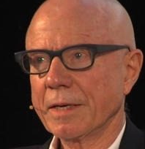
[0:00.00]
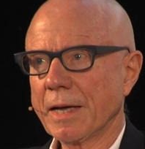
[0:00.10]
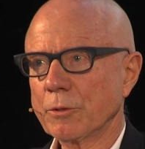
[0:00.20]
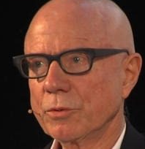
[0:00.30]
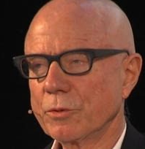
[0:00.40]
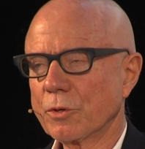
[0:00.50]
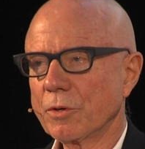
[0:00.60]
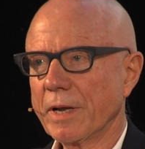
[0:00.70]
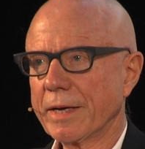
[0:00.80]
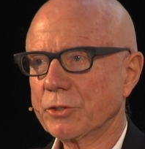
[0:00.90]
Now to the
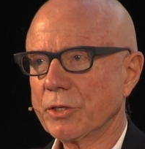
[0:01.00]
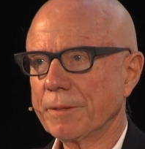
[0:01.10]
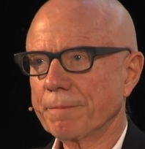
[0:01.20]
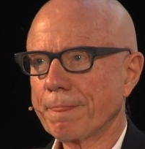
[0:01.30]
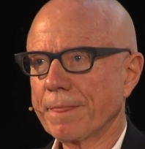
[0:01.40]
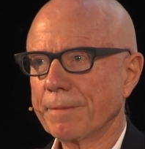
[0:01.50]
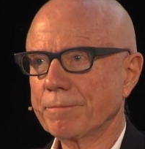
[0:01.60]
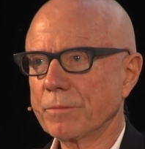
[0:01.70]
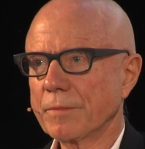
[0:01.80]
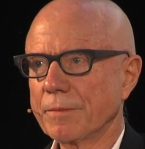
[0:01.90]
collection.
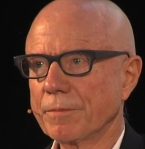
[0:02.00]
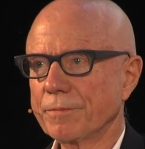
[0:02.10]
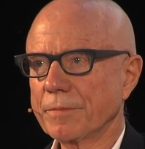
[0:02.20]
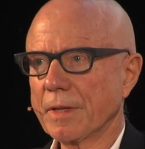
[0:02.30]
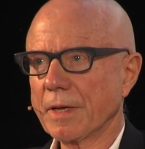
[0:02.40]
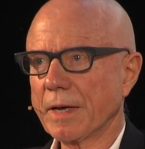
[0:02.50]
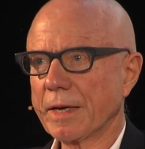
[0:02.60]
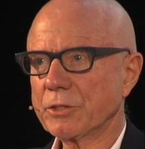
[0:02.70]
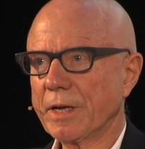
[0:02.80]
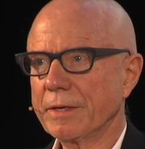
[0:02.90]

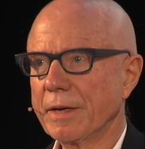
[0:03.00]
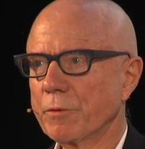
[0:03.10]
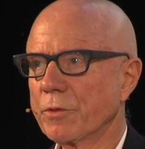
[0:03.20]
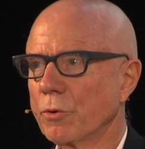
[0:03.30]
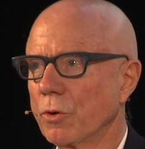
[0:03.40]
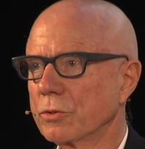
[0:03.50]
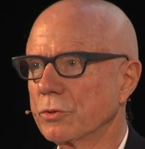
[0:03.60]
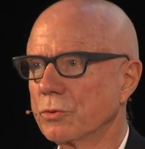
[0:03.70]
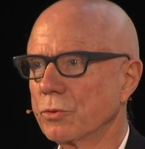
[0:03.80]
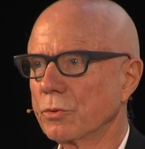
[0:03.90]
Actually, I never
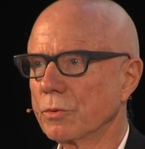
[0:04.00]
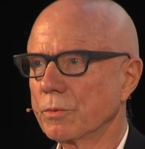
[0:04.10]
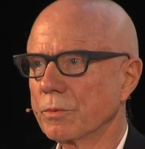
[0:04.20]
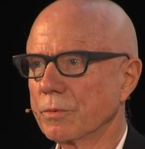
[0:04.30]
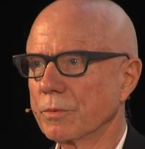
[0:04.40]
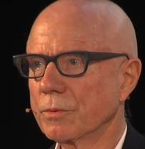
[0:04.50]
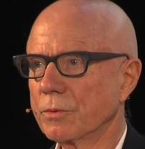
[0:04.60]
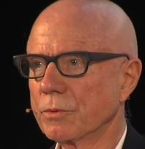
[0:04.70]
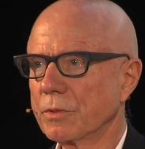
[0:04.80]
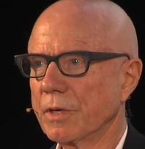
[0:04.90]
thought to
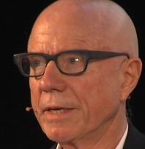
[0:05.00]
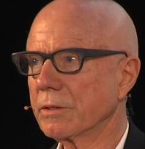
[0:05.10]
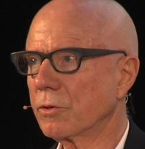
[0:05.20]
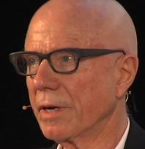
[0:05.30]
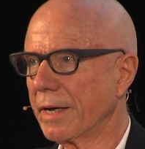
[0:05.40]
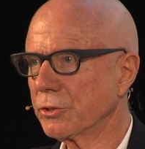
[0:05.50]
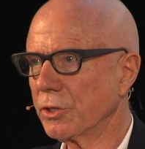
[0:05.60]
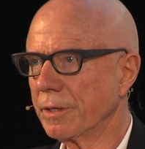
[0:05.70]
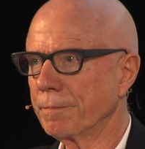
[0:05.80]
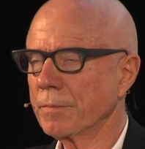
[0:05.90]
create a
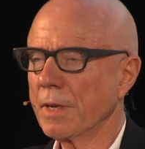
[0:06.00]
collection.